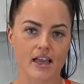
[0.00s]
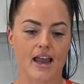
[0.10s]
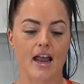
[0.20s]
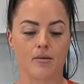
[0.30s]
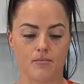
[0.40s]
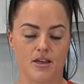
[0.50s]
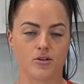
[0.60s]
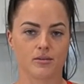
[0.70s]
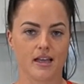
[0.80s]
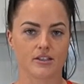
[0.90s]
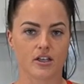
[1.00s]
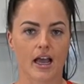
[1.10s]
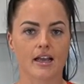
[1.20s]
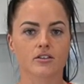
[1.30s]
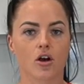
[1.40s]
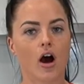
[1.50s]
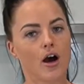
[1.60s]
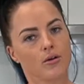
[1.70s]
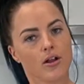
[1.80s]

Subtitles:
and our meal plans, okay? So I will